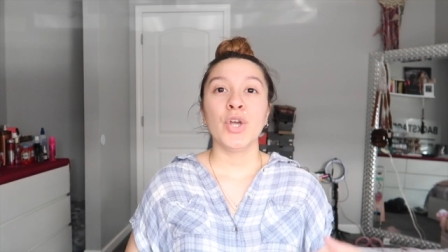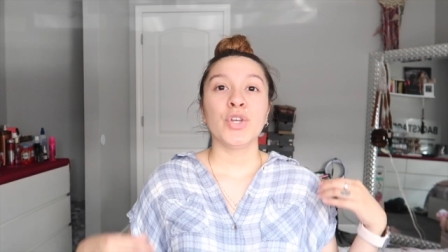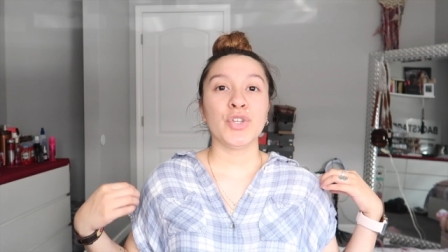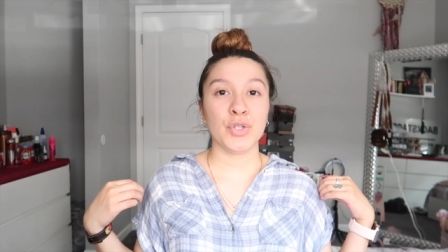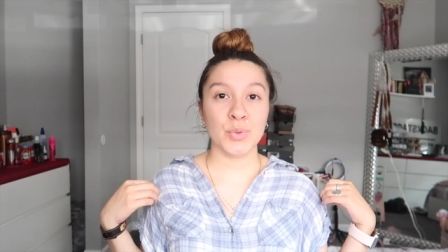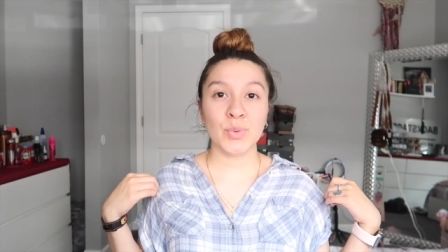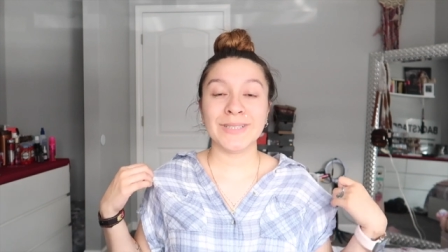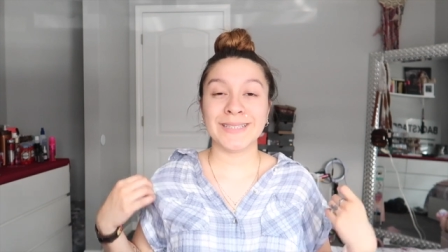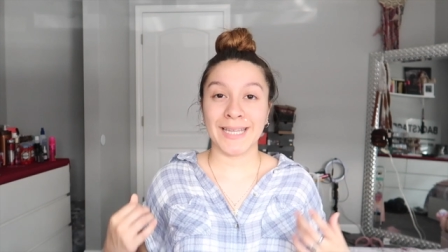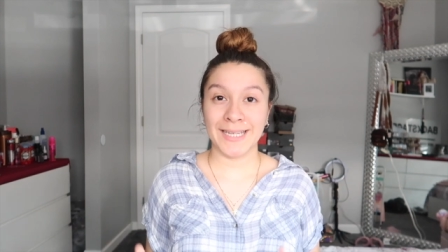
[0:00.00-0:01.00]
you
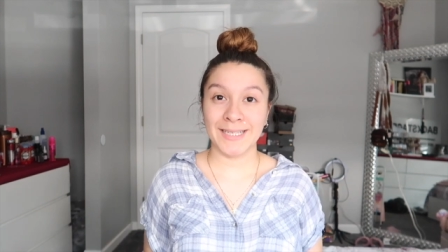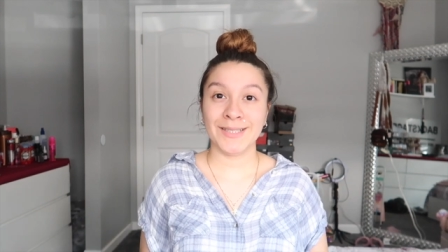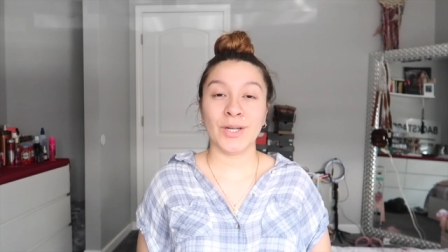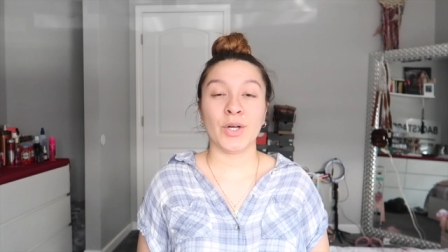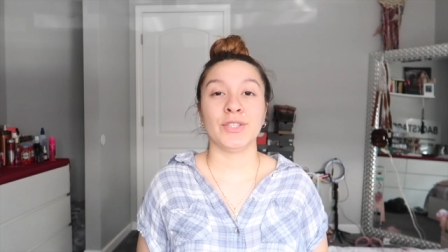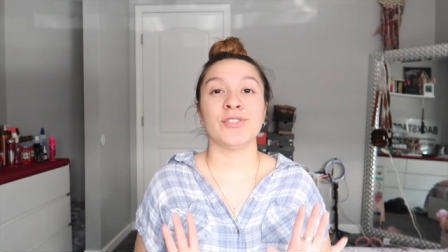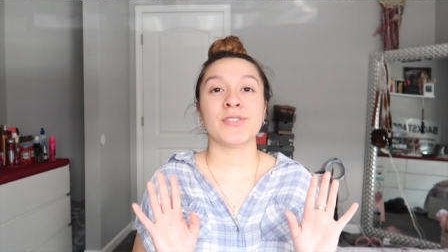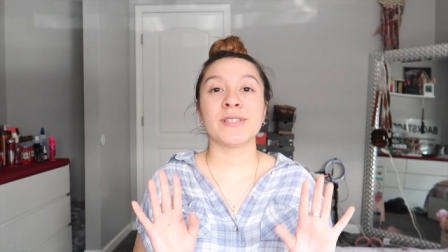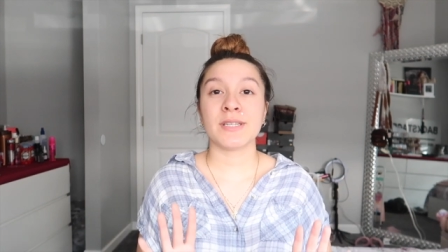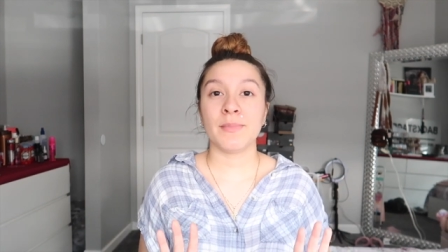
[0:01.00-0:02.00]
laying on your
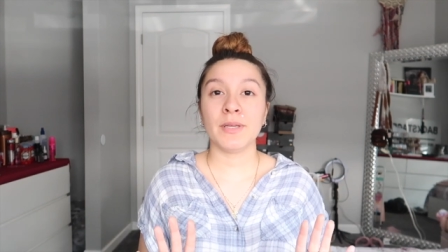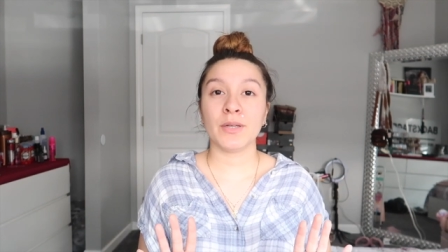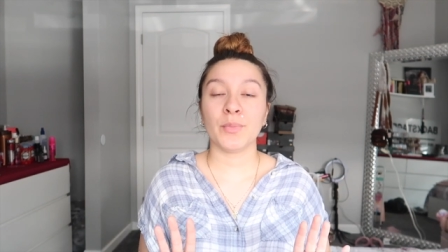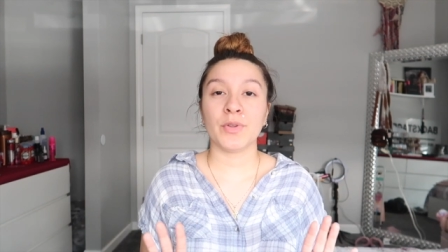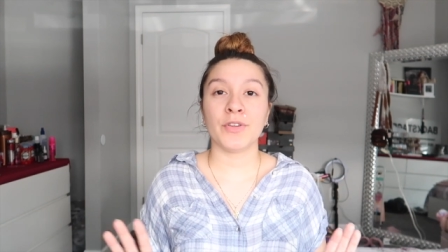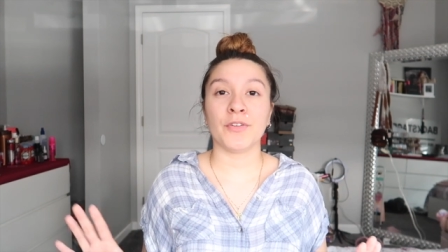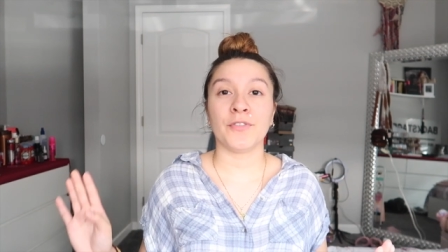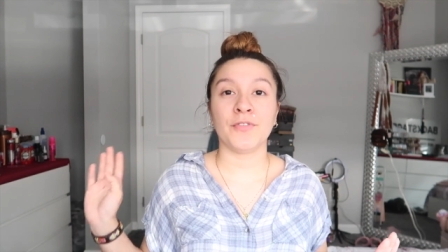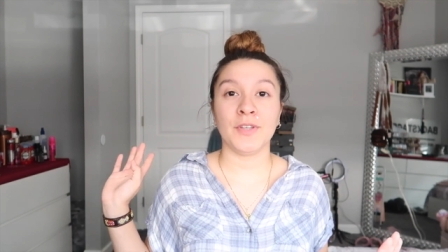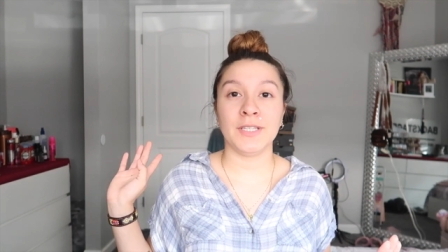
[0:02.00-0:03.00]
stomach with your
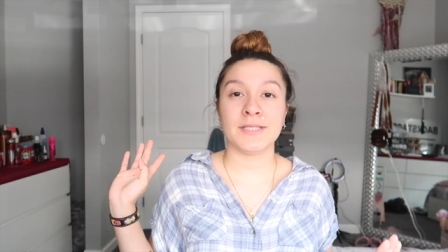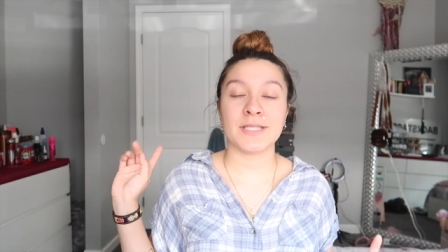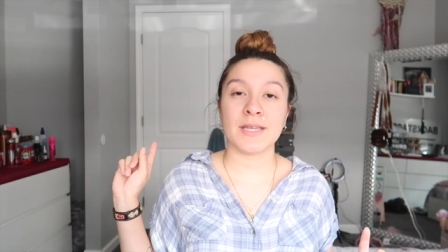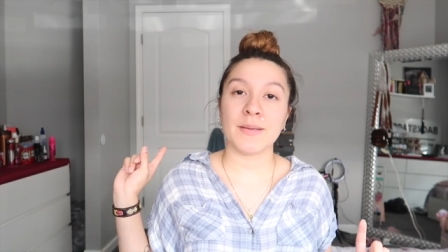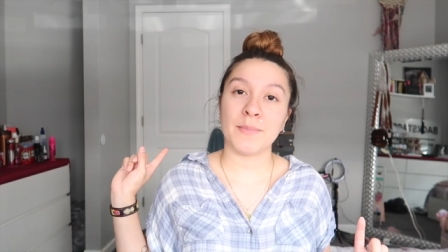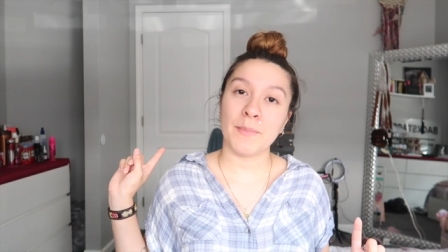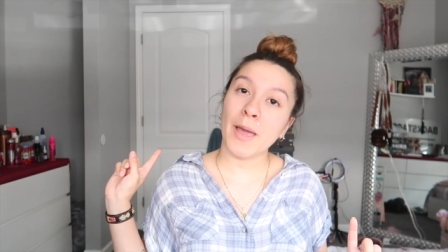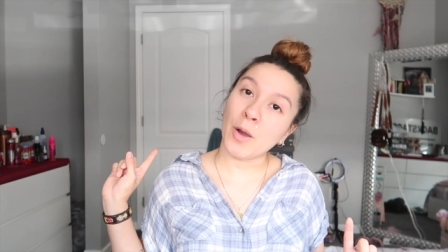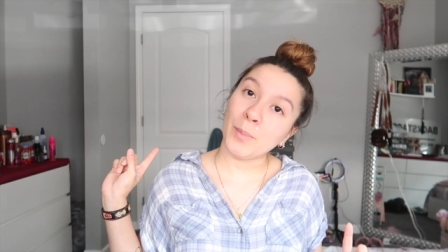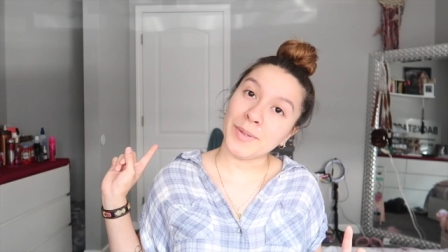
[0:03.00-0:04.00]
feet
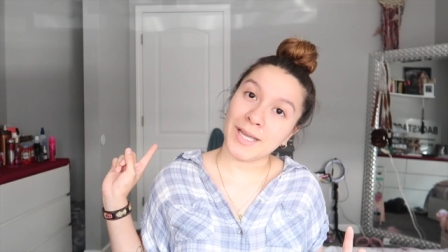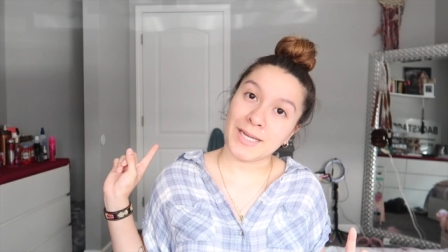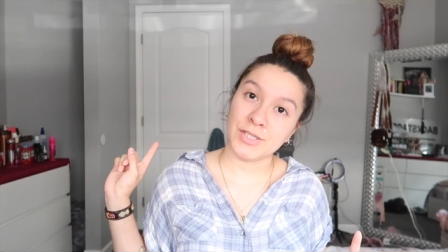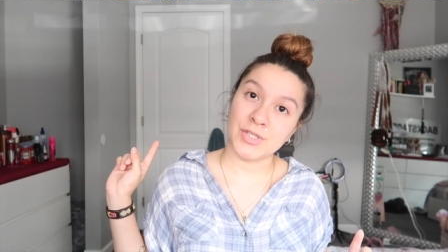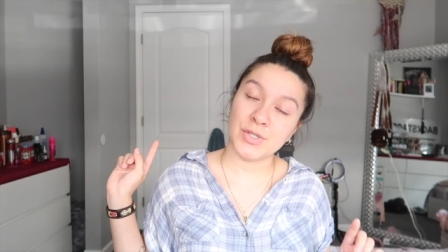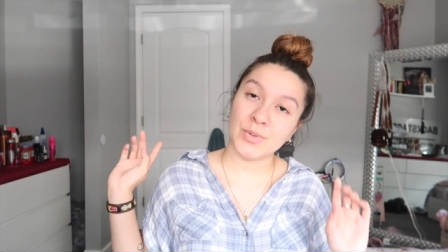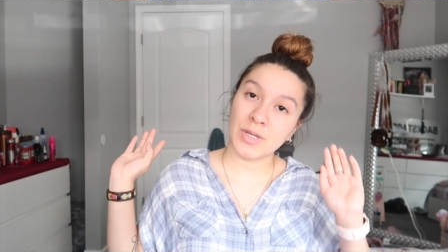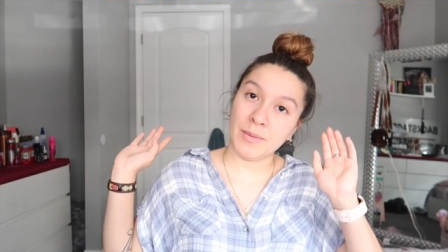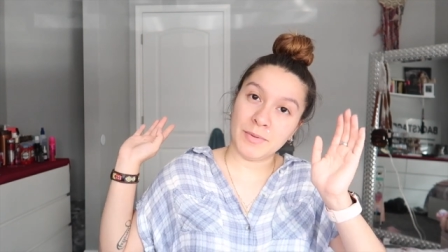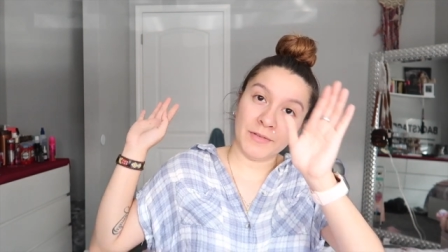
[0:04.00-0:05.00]
out behind you
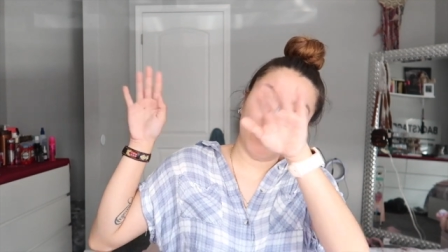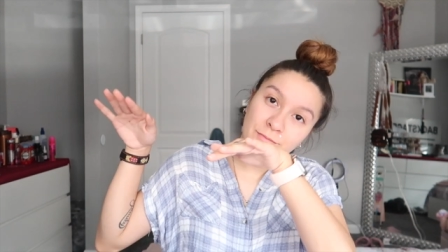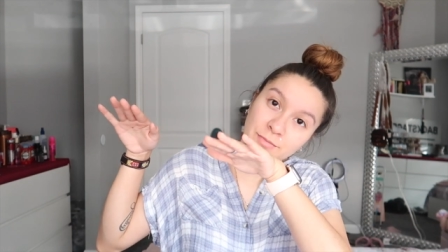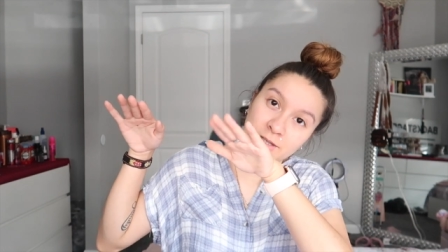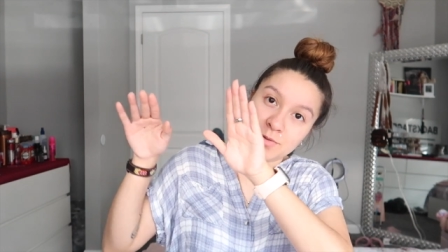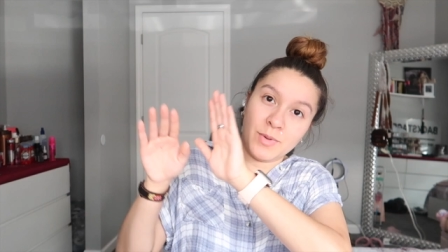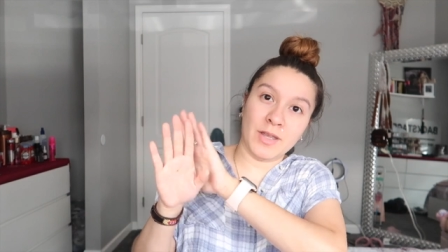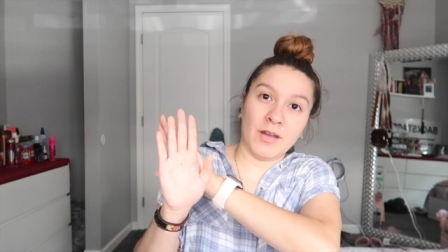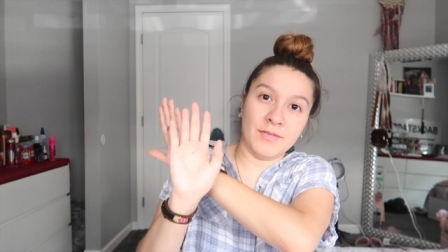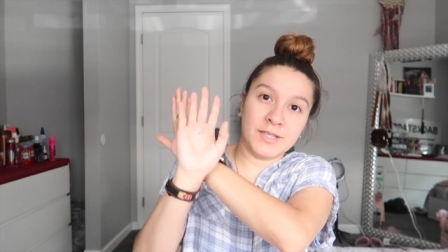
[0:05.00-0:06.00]
coming this
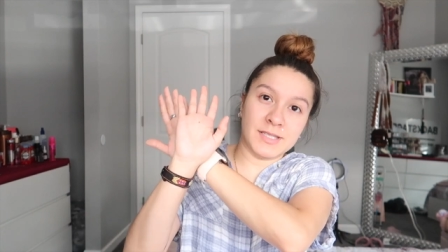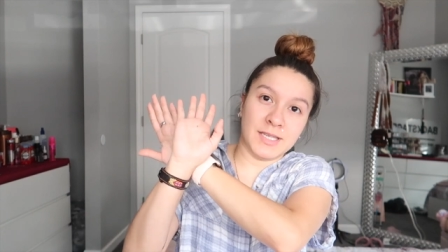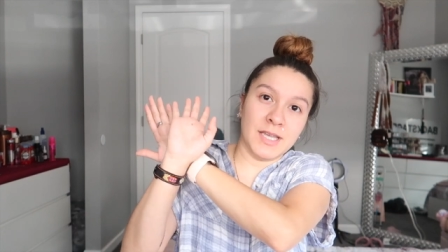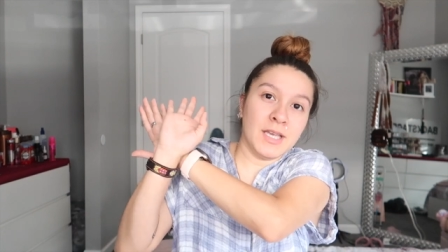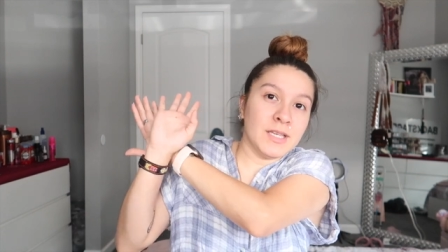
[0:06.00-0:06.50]
way obviously.